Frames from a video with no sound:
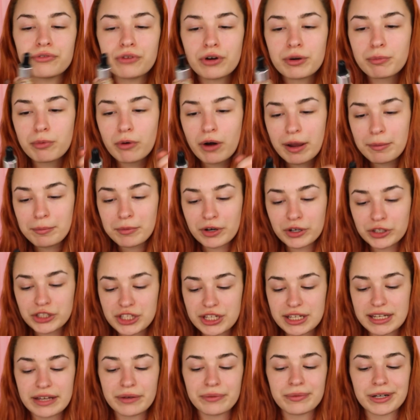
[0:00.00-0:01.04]
For primer,
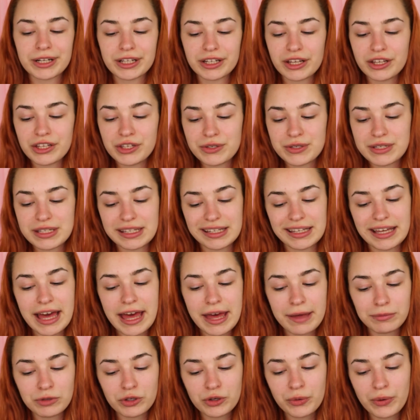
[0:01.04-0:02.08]
today we're gonna use the
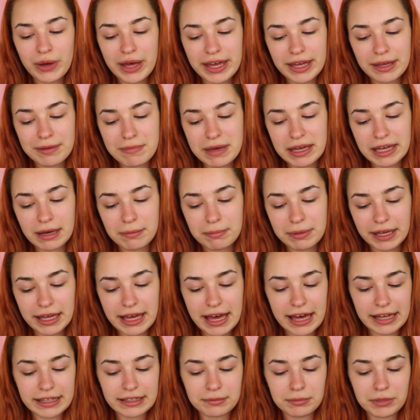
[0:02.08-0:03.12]
MUA Makeup
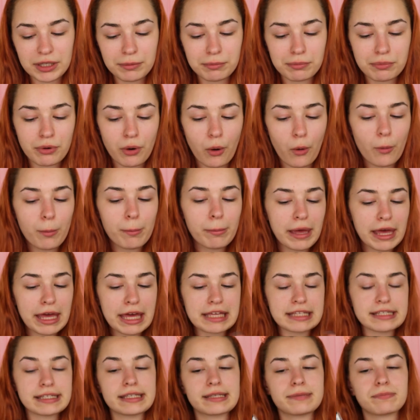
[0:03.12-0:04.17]
Academy Pro
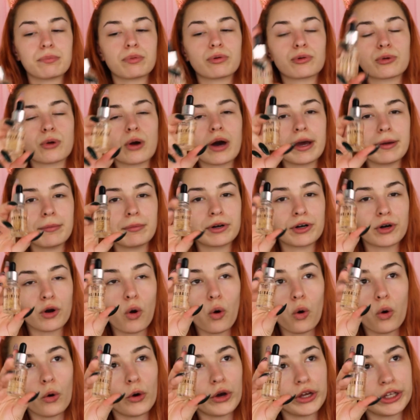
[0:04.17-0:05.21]
Base Primer
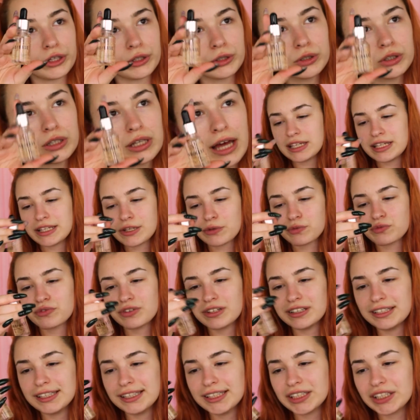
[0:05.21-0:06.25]
Oil. It's a
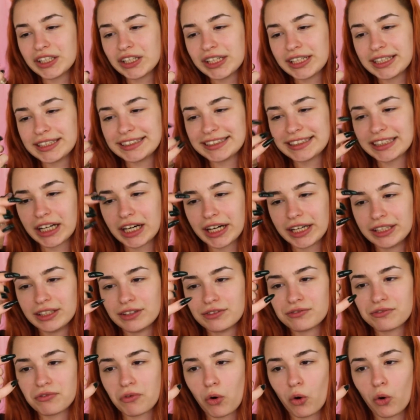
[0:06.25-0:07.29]
really nice kind
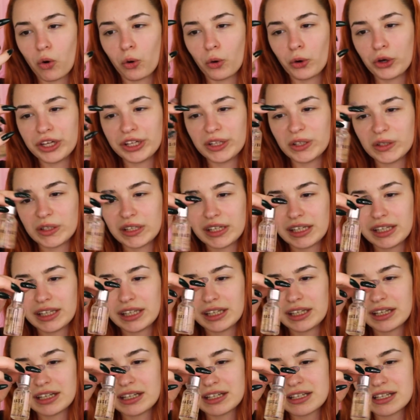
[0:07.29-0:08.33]
of
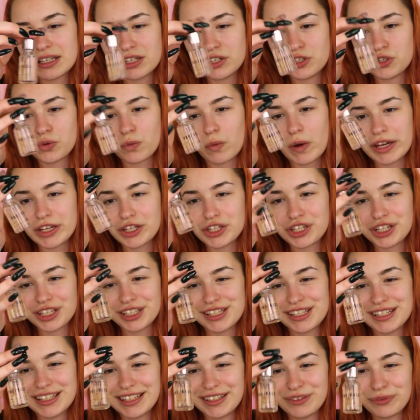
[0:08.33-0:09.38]
oily
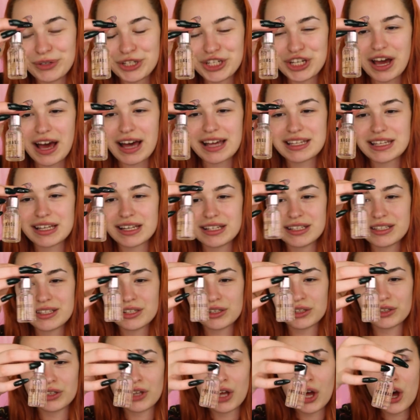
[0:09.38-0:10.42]
situation, which has a
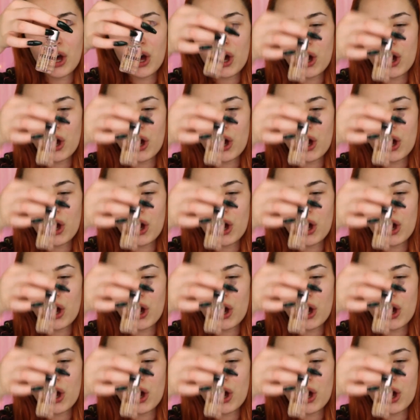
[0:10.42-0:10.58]
little